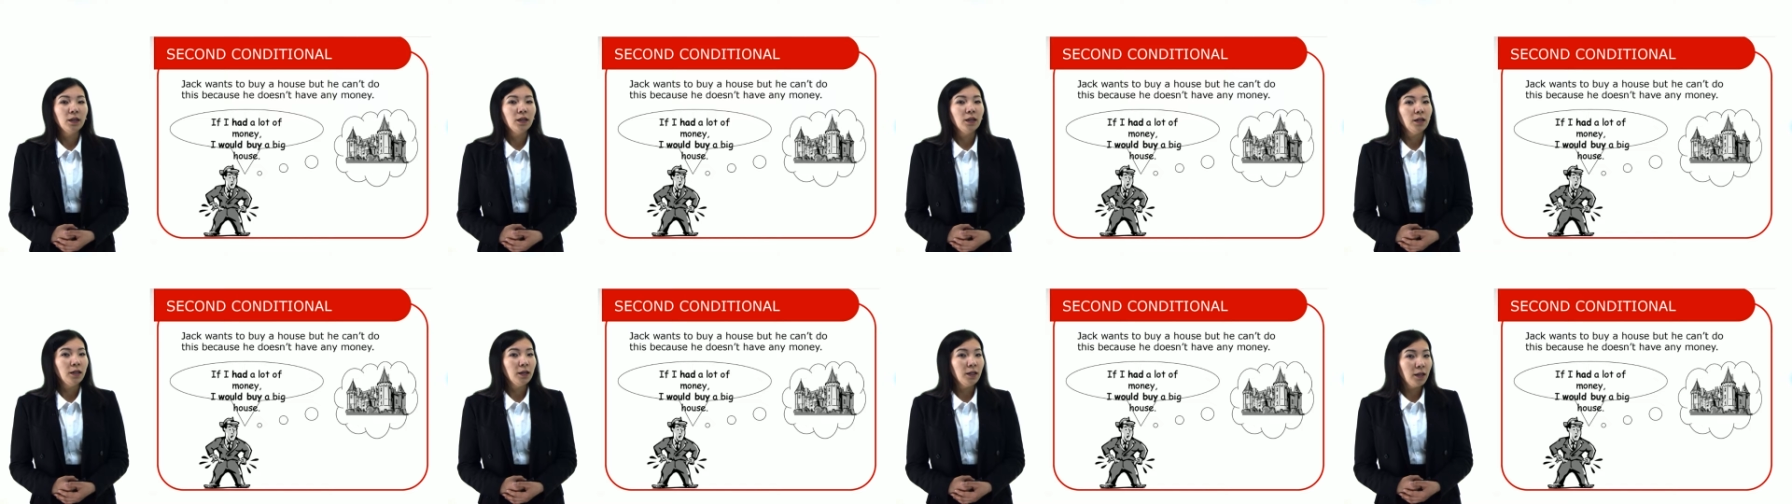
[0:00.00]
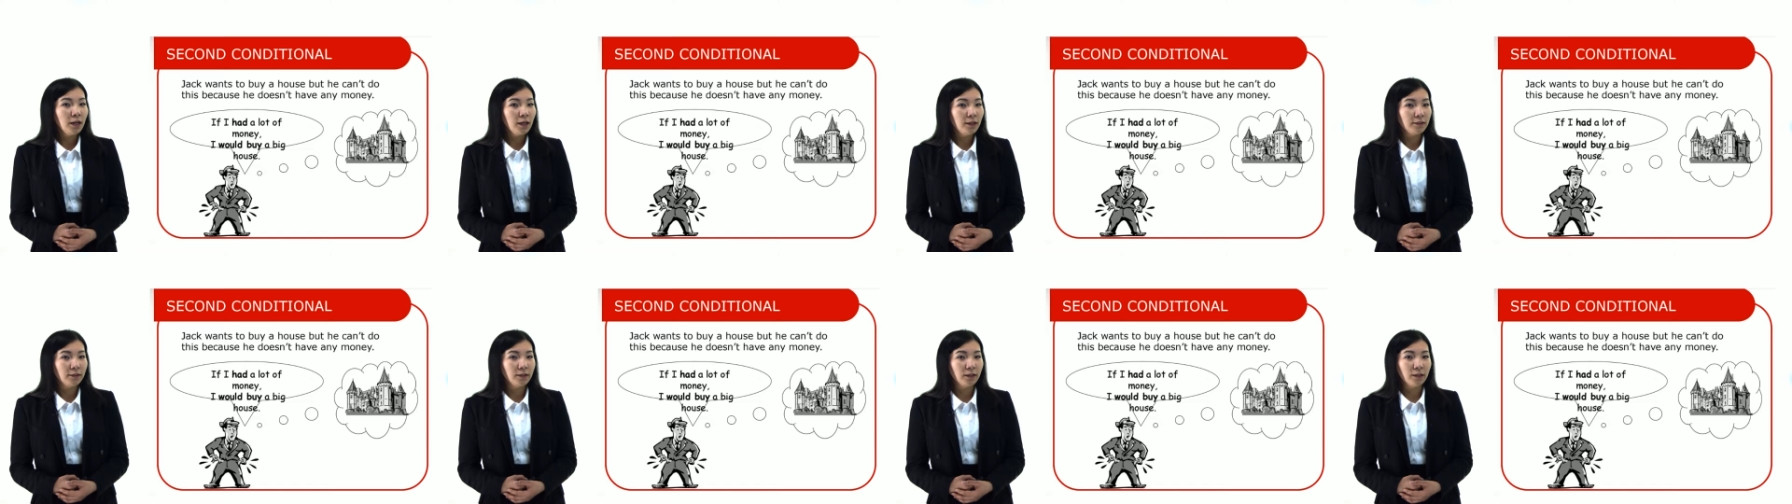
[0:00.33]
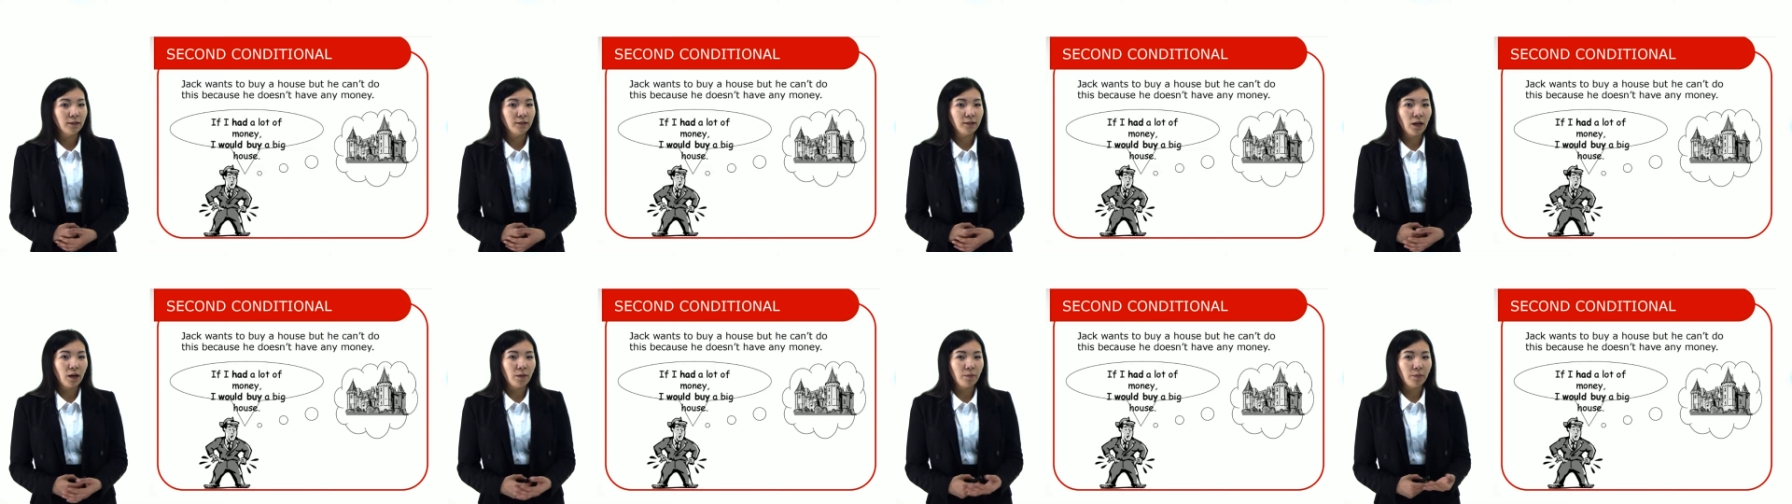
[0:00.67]
Another
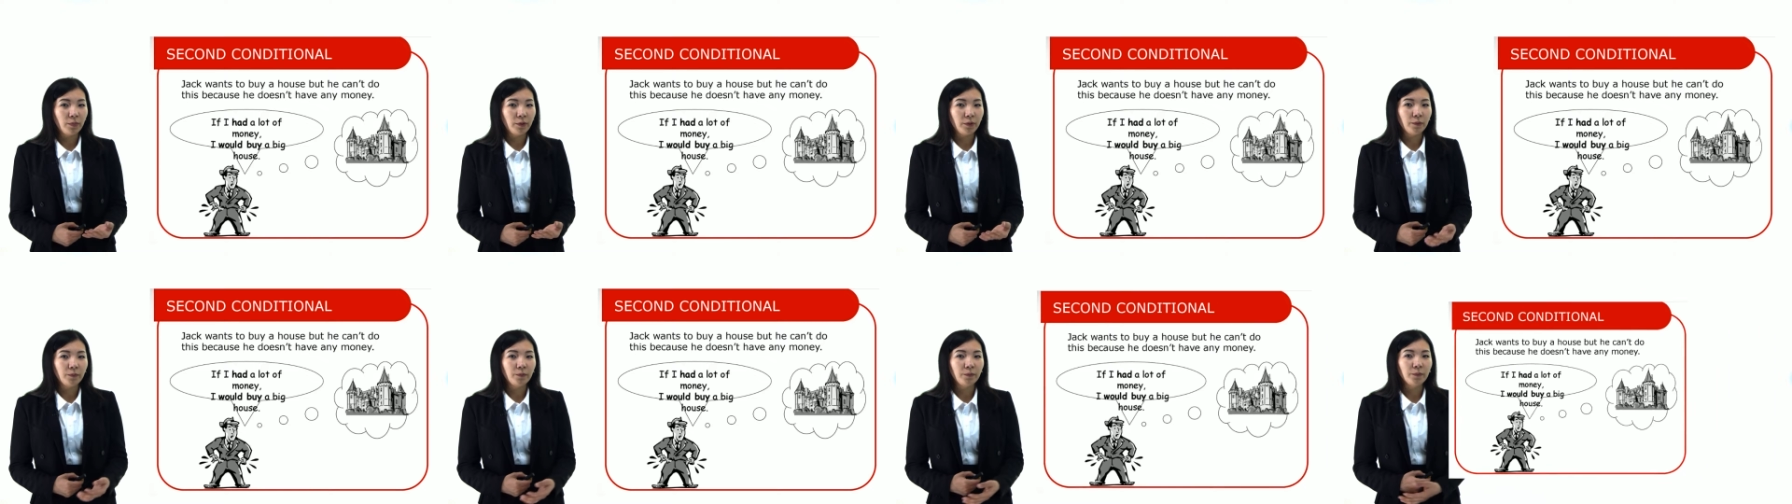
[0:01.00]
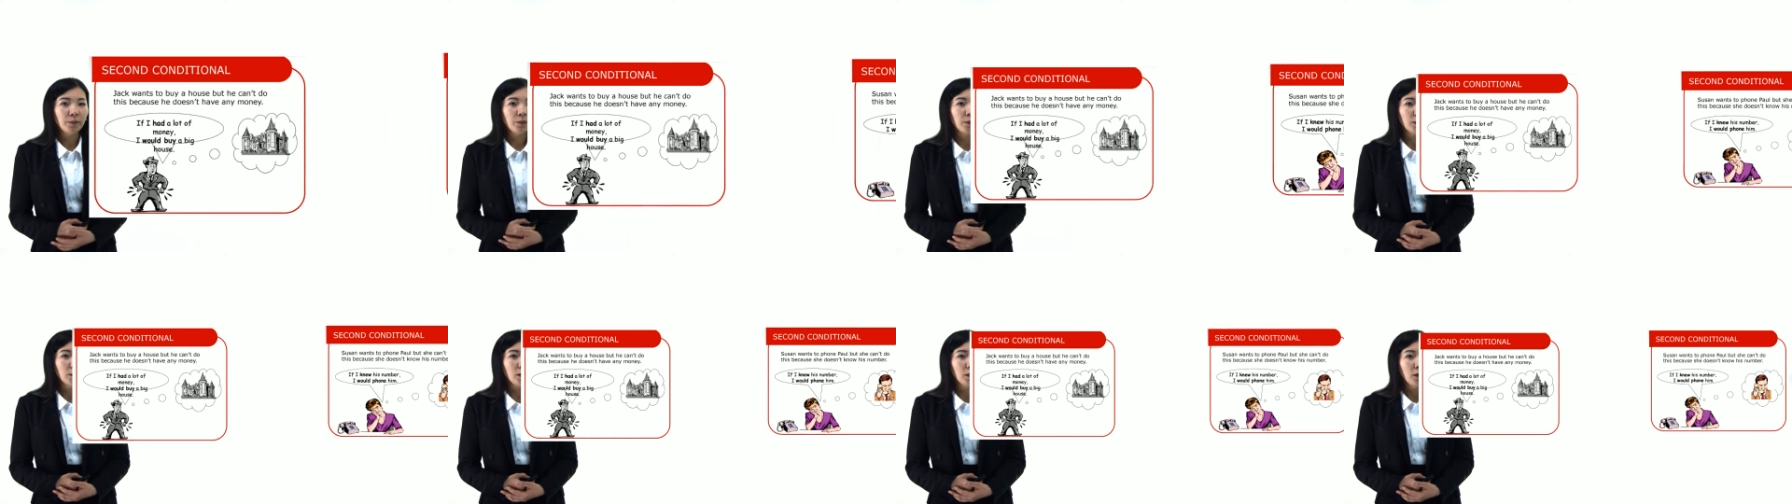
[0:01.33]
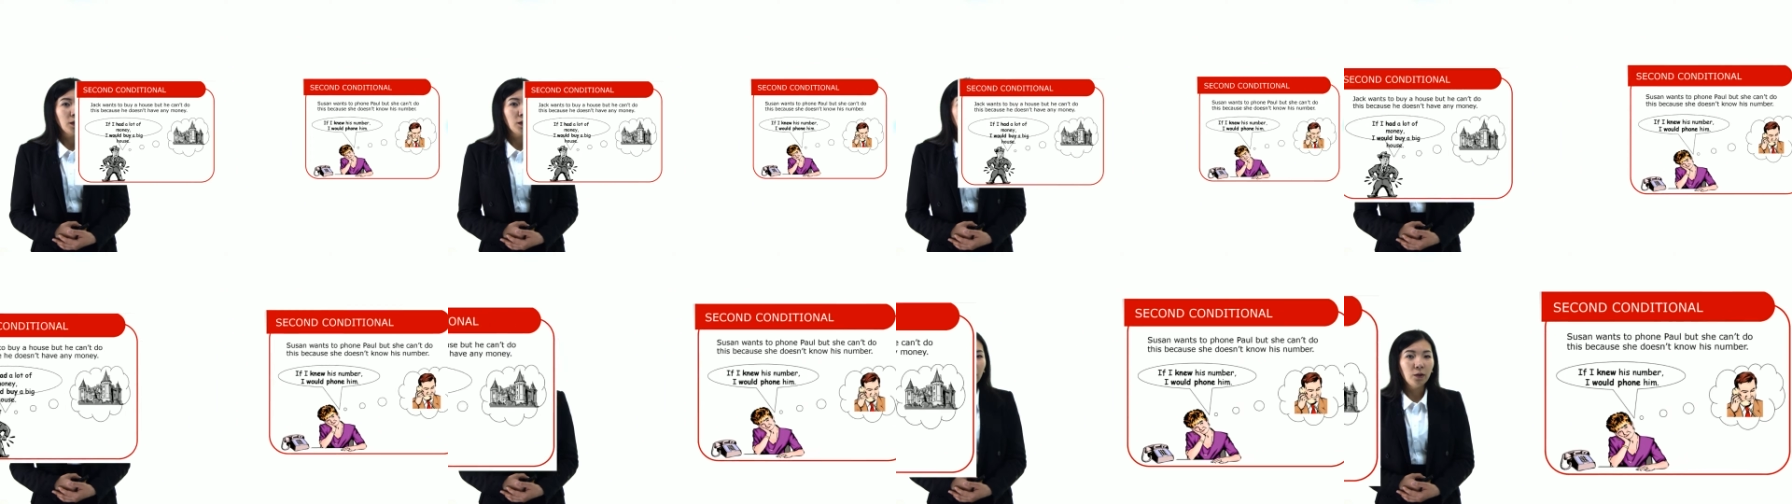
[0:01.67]
example,
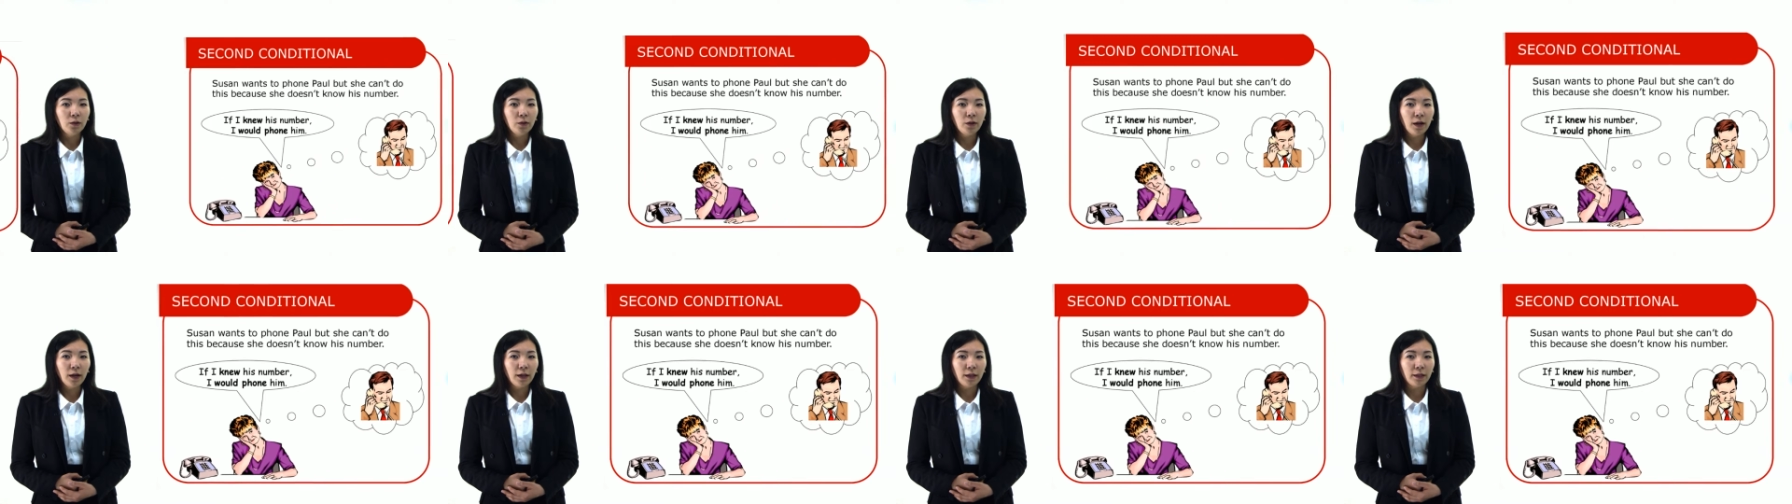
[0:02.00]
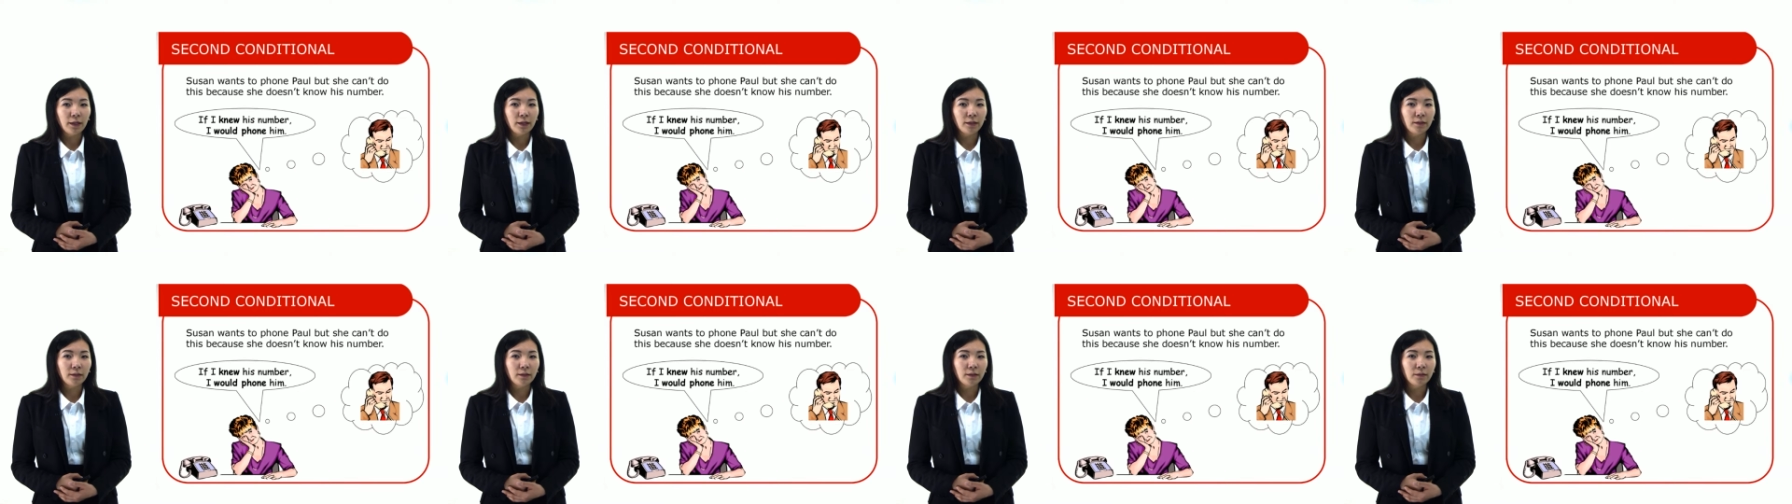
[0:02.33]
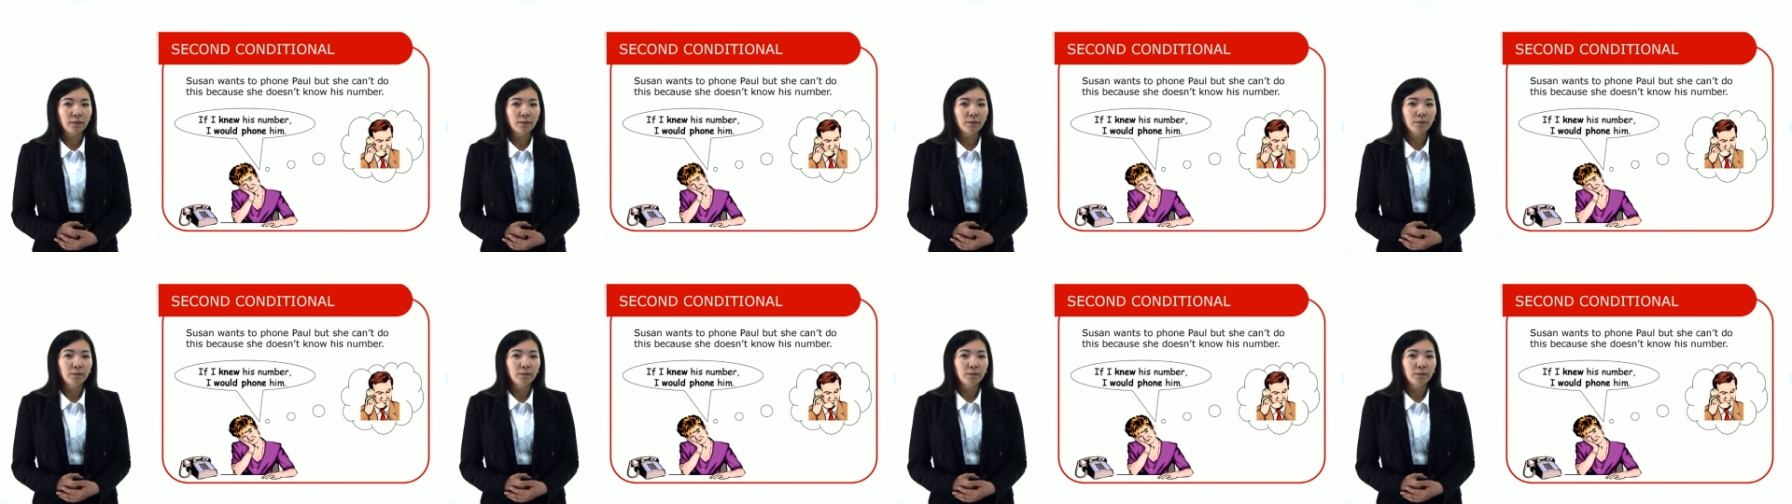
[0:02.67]
look at it.